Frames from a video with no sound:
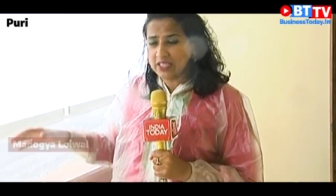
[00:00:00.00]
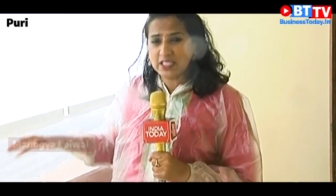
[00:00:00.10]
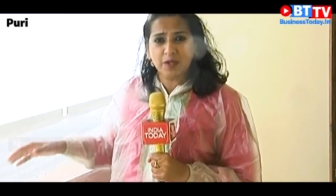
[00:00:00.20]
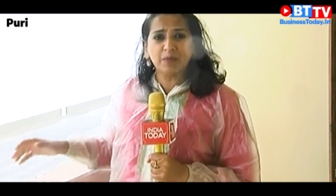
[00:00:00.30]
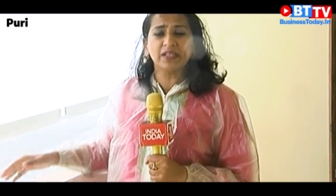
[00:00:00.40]

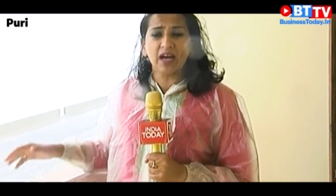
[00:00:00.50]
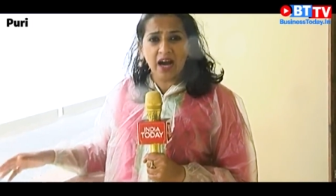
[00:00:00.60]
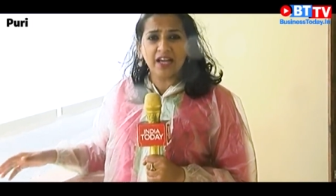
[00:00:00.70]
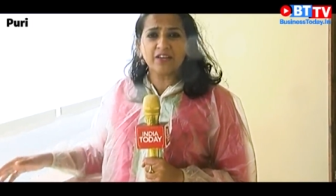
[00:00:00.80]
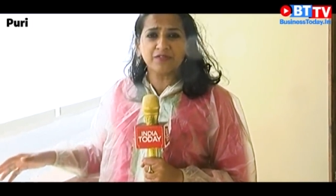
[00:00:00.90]
This will be the
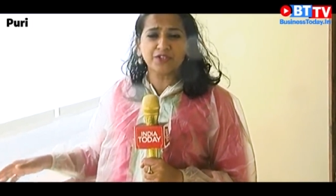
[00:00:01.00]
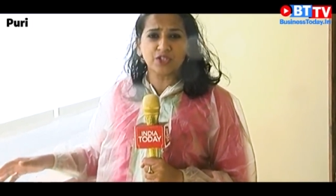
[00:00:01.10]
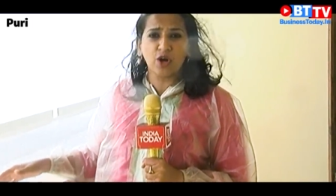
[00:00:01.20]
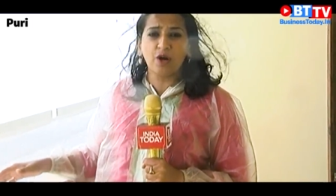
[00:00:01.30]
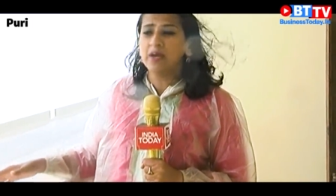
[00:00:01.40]
eye of the
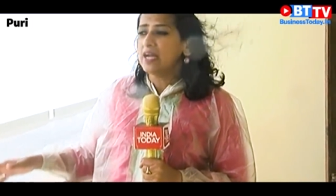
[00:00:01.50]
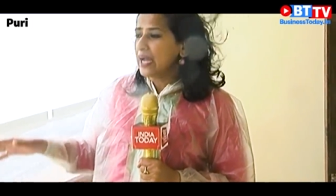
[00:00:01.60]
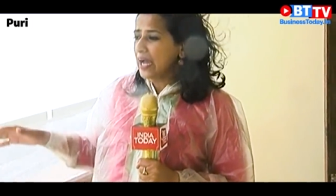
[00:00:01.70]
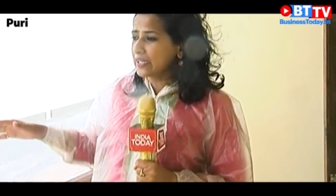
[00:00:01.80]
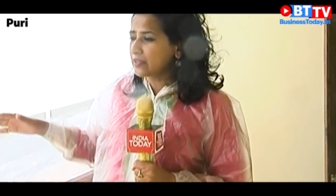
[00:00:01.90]
storm
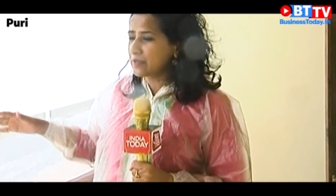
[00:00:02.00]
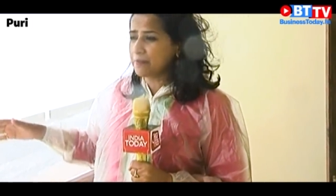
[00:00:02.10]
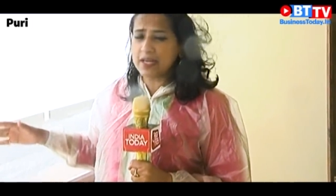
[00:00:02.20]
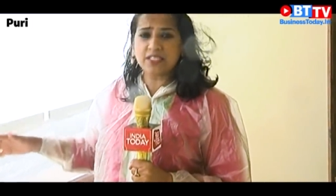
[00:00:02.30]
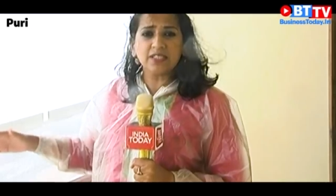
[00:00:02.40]
and you can
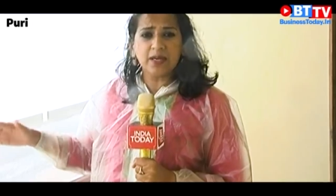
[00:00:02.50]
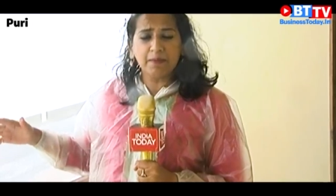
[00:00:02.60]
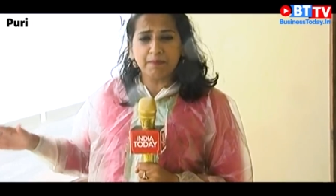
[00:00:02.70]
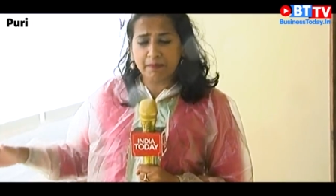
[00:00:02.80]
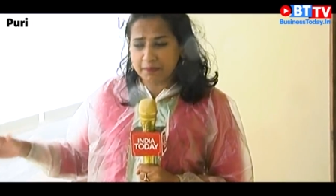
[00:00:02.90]
imagine the,
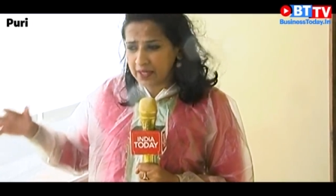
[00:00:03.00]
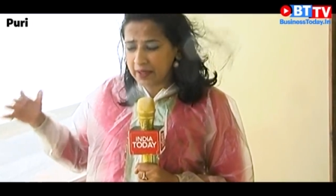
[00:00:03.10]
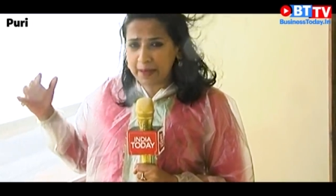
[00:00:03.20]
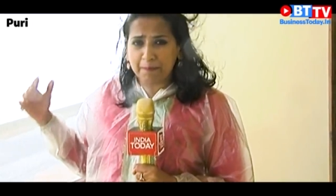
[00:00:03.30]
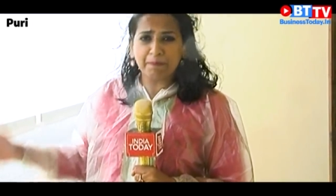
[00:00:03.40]
Im the
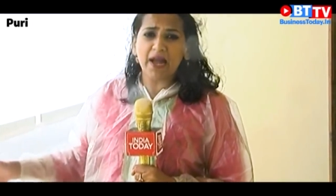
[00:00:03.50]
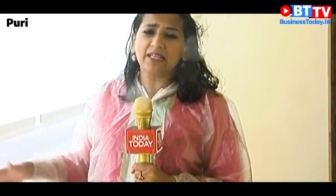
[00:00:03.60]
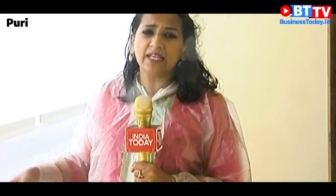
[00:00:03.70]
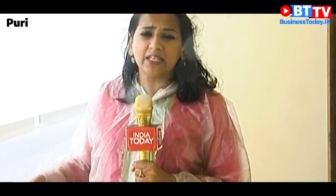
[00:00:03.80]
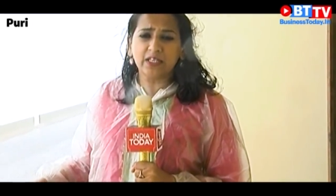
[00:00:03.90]

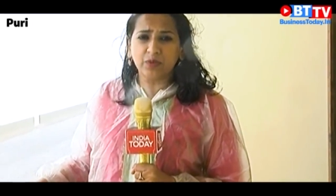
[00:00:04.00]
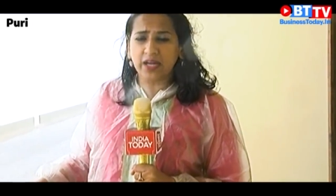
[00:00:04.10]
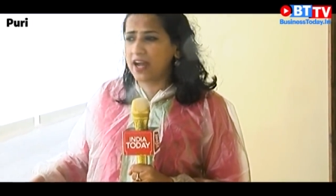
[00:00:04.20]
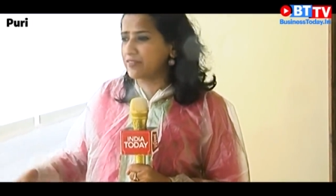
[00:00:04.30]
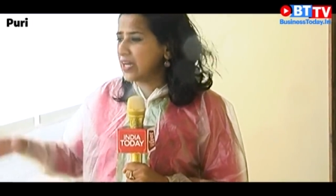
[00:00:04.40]
impact that it would
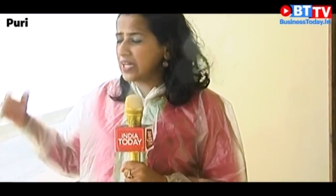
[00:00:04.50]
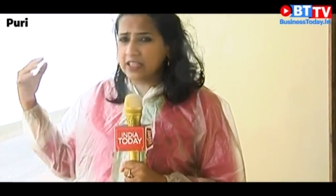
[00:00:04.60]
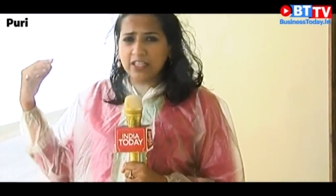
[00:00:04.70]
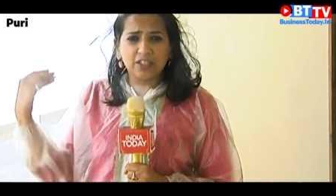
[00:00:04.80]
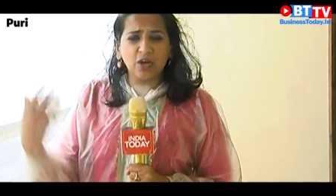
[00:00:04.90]
have.
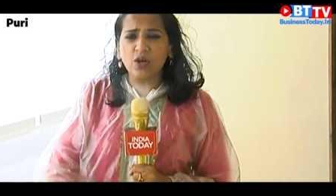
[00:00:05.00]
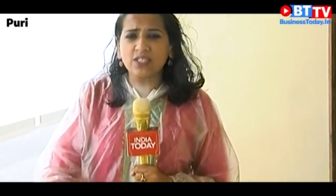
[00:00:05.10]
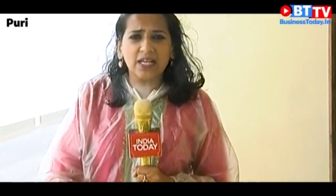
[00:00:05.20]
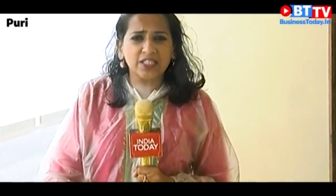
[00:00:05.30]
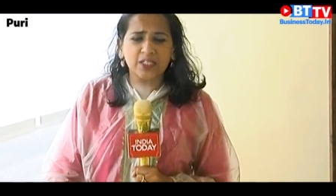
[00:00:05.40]
The doors
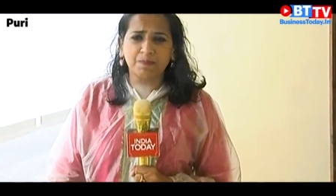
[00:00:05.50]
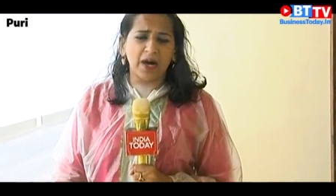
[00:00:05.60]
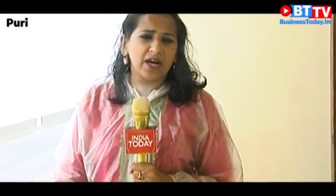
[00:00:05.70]
are just